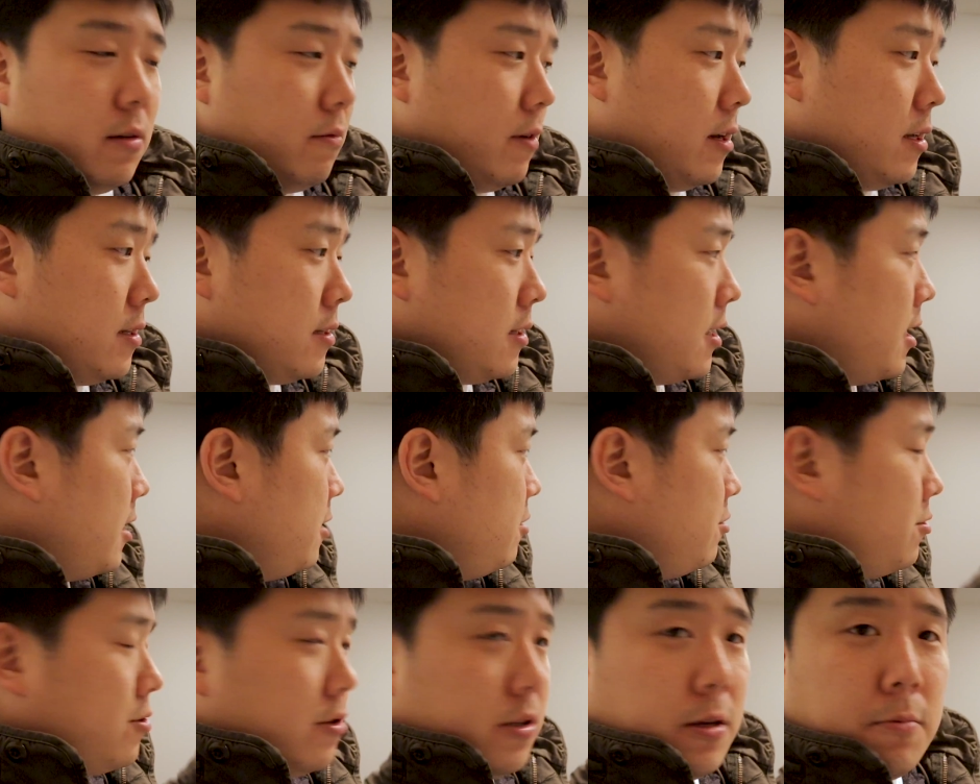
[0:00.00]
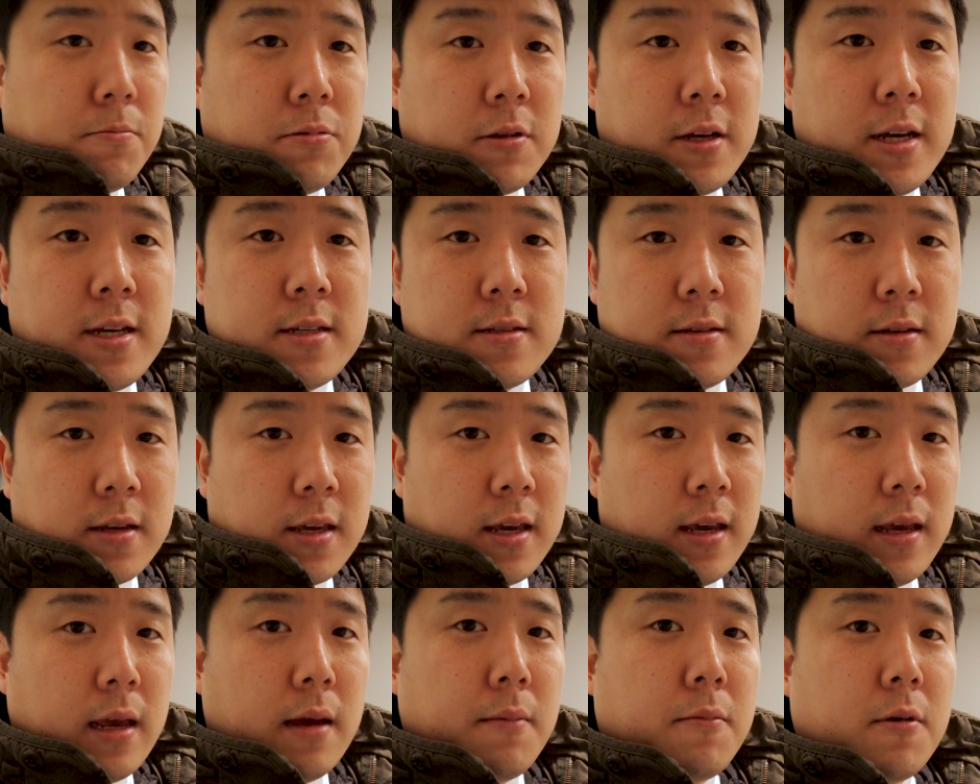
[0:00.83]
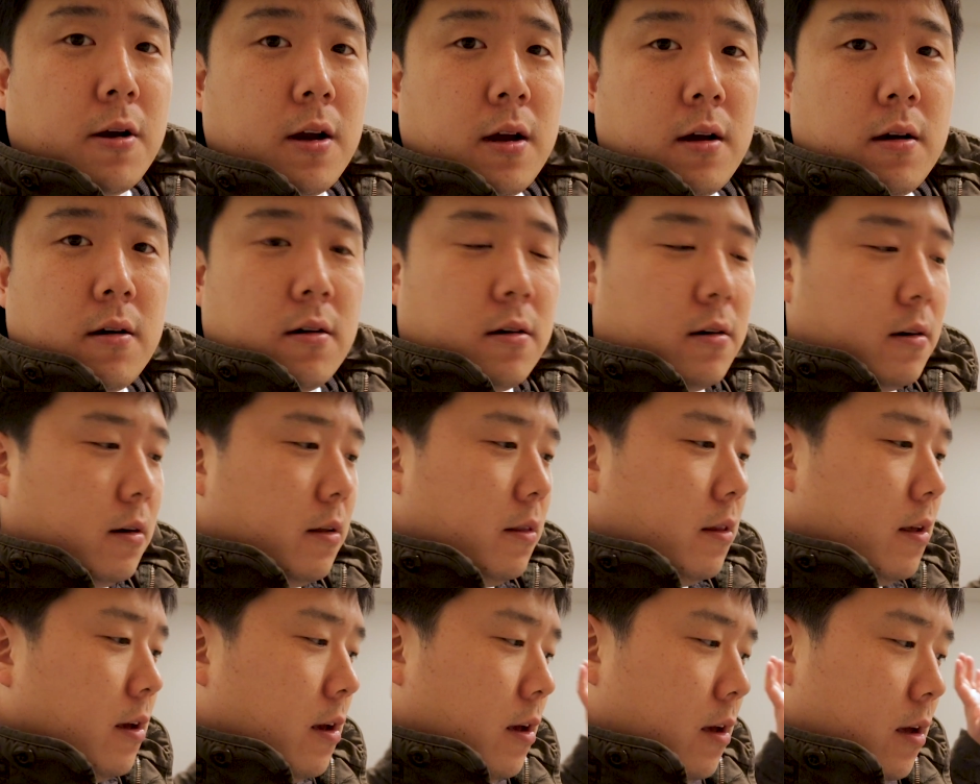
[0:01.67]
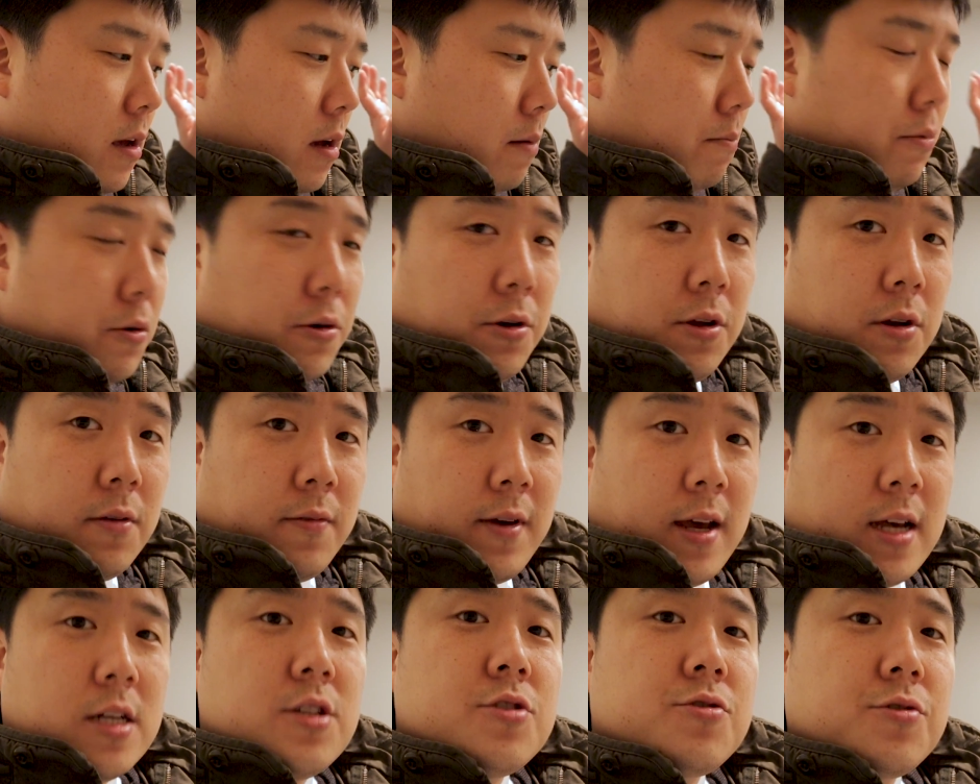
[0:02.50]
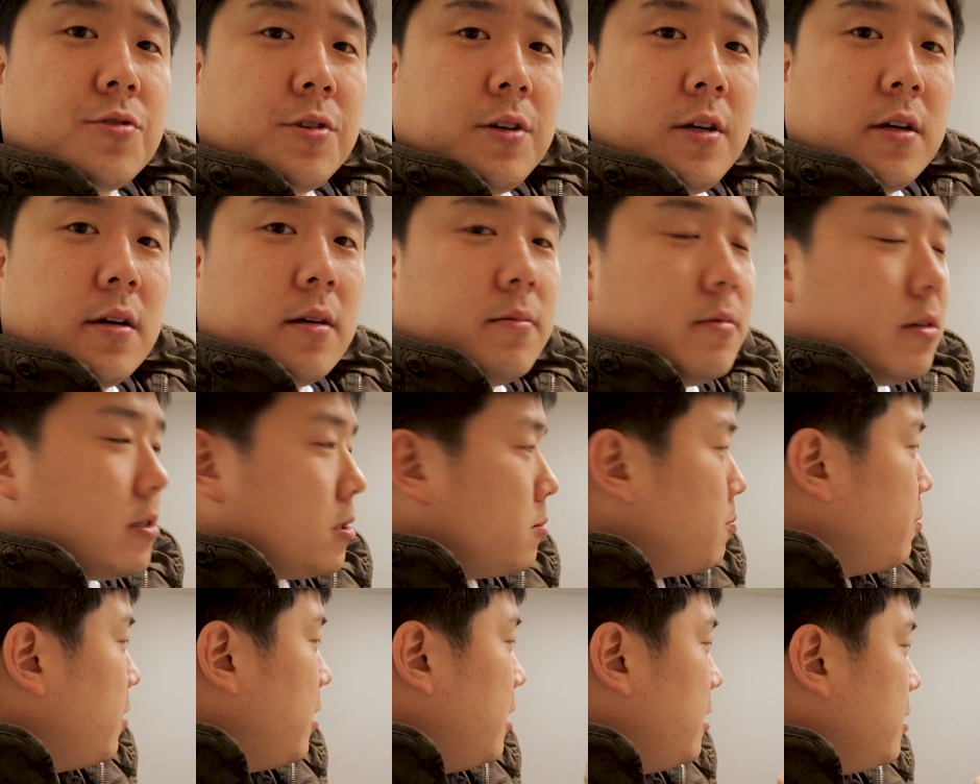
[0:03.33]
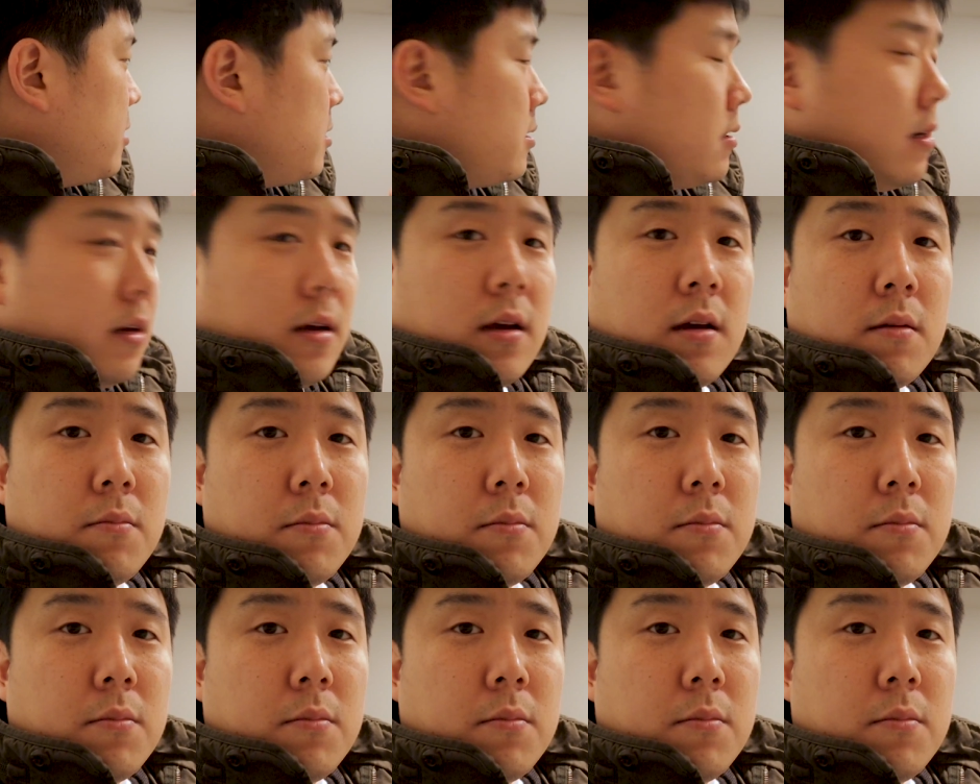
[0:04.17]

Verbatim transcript: Anyways, I usually place the camera on a point of entry of the space